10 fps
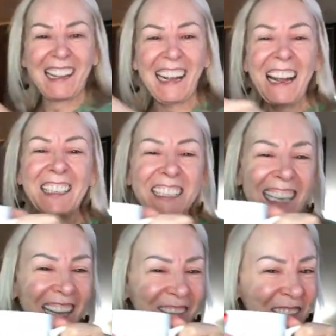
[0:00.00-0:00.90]
I
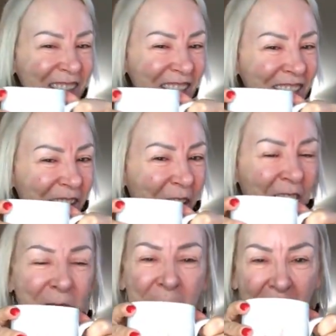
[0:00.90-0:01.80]
just have to show
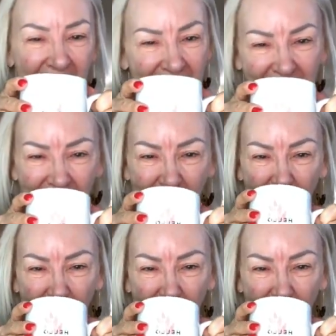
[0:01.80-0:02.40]
off my mug.